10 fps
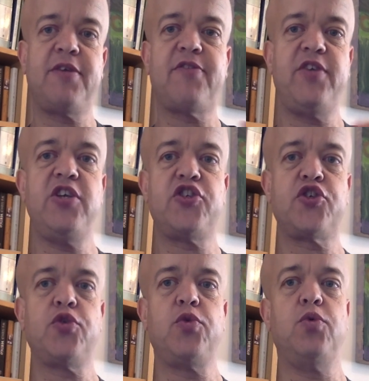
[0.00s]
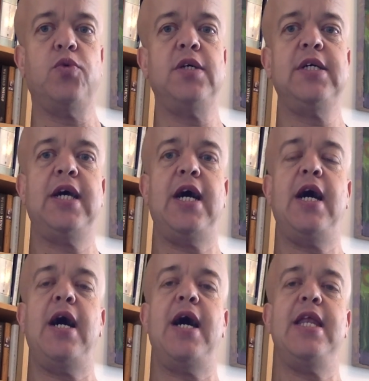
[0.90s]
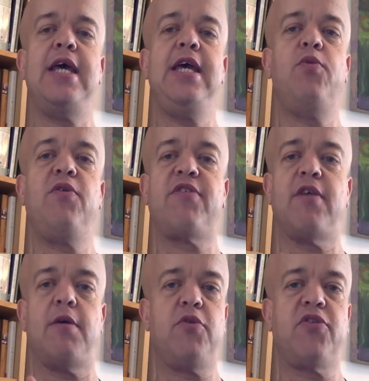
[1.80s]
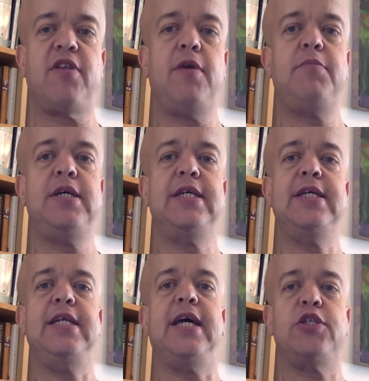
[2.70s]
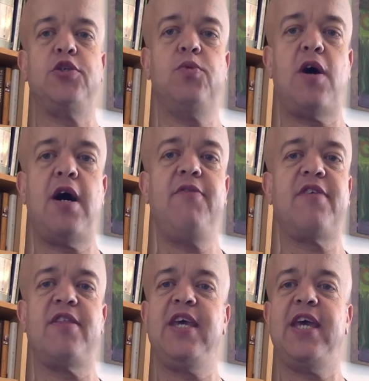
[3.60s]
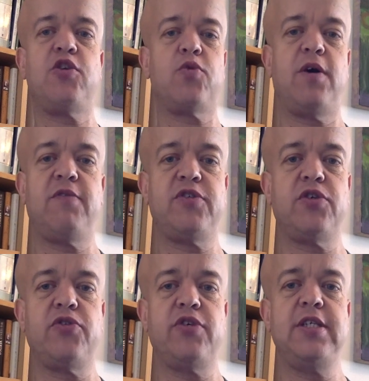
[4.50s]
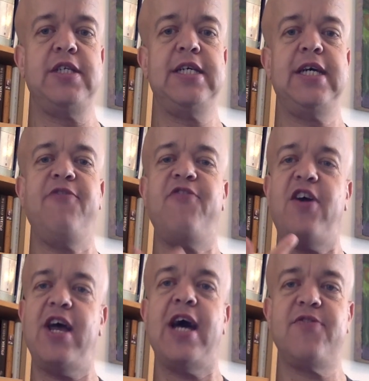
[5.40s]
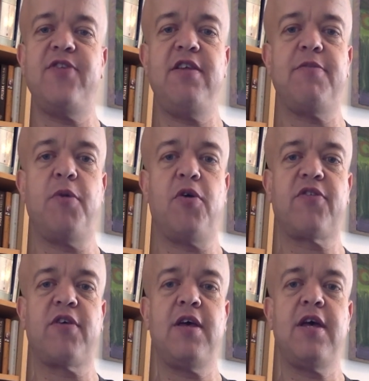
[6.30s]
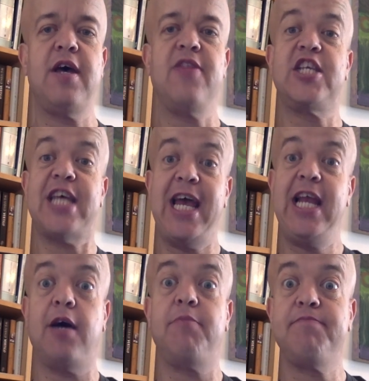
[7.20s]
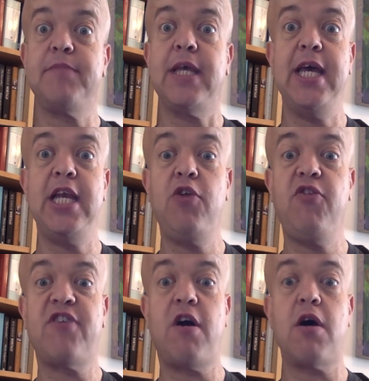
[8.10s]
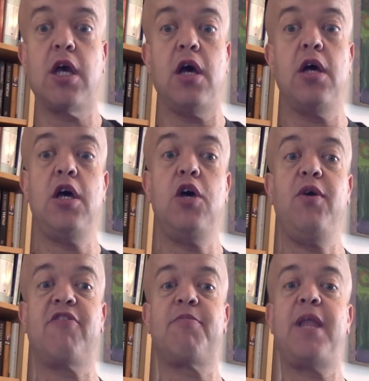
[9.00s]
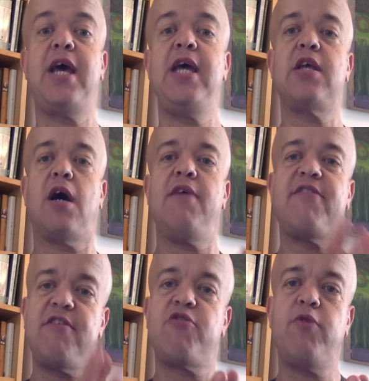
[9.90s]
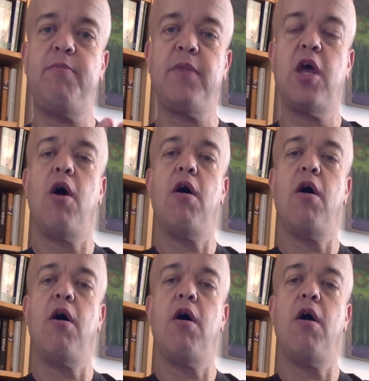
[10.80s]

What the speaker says: must finish school." And he was a Muslim. He'd had 2 wives. I think he had 12 children. Very active in his mosque. The tailor in Lusaka, who explained, I said to him,